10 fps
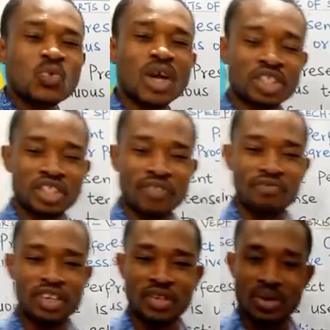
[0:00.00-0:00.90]
watch the
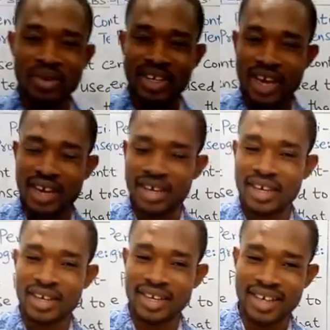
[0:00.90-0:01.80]
video again
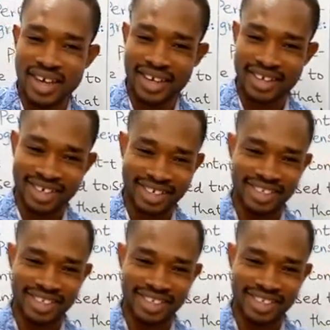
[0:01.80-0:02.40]
and again.